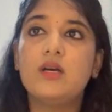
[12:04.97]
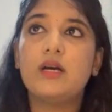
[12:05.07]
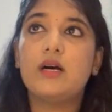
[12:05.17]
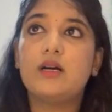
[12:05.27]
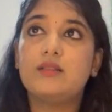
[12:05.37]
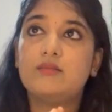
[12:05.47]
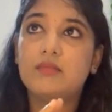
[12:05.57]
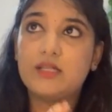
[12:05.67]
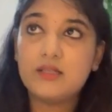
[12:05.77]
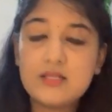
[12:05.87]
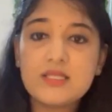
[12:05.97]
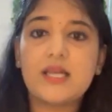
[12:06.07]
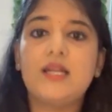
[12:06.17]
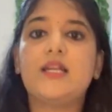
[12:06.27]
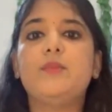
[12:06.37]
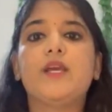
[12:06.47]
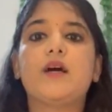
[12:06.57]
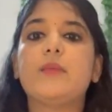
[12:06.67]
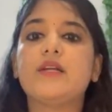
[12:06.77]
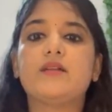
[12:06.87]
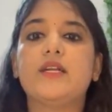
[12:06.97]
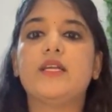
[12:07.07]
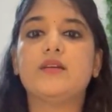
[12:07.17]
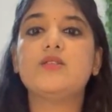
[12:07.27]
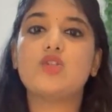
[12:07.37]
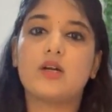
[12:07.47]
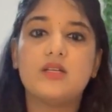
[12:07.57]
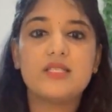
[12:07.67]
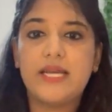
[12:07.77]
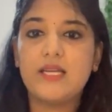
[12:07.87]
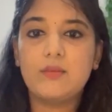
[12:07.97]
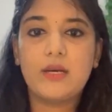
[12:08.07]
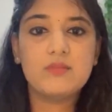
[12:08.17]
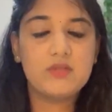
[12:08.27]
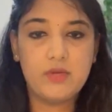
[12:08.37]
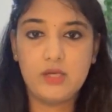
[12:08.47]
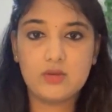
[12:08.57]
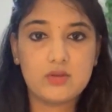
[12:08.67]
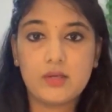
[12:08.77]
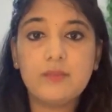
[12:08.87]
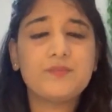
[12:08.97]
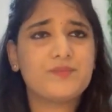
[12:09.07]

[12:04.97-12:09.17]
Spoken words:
that is currently becoming trending is Dr. Zainab ma'am's videos, okay.